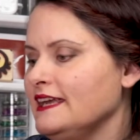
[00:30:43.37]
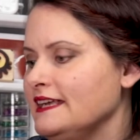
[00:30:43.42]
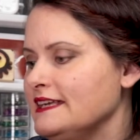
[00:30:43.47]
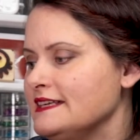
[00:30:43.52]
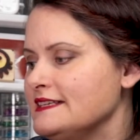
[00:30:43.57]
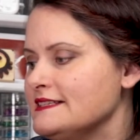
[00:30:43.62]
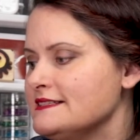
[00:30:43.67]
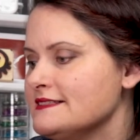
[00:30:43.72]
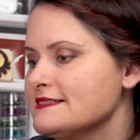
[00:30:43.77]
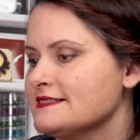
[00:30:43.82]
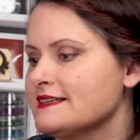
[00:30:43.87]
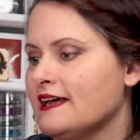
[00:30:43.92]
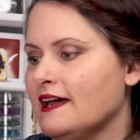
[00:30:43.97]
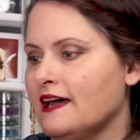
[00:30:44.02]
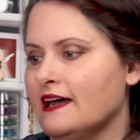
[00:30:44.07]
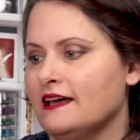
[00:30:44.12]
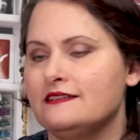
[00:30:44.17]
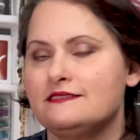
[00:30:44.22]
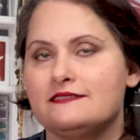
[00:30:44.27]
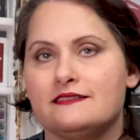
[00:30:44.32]
is
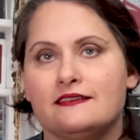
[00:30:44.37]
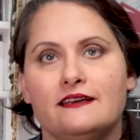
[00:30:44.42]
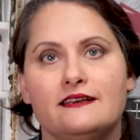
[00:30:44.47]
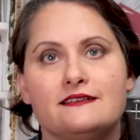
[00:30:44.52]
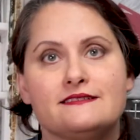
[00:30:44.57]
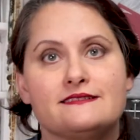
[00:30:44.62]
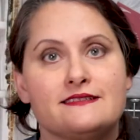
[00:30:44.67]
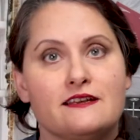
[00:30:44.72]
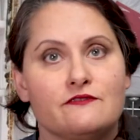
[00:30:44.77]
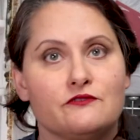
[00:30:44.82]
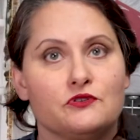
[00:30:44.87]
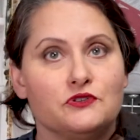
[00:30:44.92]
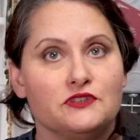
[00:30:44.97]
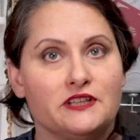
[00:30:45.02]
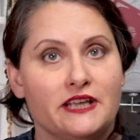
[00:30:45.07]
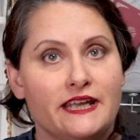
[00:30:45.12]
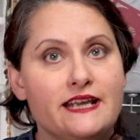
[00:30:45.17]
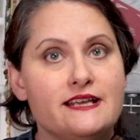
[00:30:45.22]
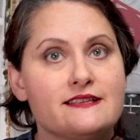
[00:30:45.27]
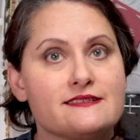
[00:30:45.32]
cut several
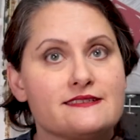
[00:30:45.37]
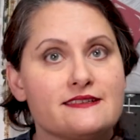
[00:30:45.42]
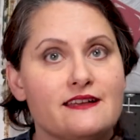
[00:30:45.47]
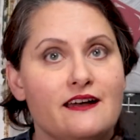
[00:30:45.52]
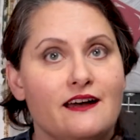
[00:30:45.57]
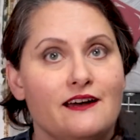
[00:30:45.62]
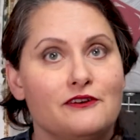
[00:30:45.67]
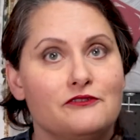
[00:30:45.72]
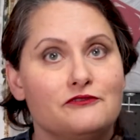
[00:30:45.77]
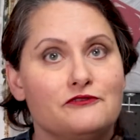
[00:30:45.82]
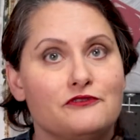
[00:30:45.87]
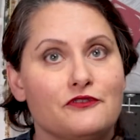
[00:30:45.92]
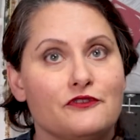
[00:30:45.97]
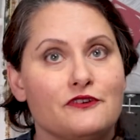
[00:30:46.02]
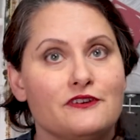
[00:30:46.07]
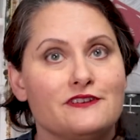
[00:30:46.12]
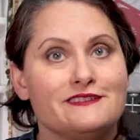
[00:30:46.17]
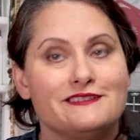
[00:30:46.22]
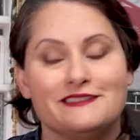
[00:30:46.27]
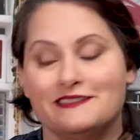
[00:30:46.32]
links of
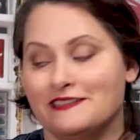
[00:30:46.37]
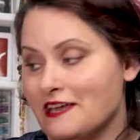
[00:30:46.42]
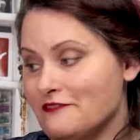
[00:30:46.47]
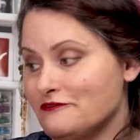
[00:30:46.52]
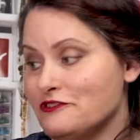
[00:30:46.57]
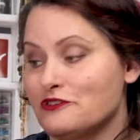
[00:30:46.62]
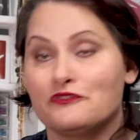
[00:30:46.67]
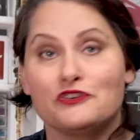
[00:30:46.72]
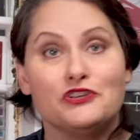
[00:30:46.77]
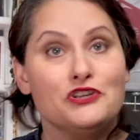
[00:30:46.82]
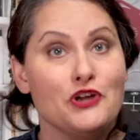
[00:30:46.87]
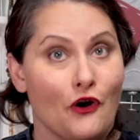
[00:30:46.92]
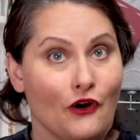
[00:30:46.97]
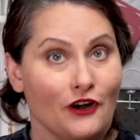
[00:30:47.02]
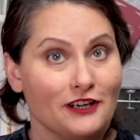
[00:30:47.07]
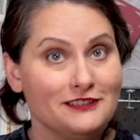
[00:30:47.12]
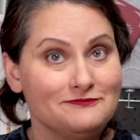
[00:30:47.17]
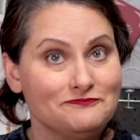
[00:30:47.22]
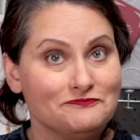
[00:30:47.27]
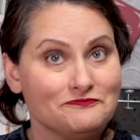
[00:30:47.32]
leftover
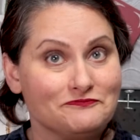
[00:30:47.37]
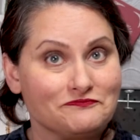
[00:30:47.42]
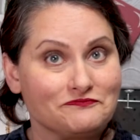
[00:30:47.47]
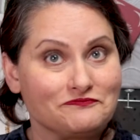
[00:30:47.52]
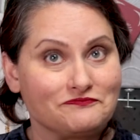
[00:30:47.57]
yarn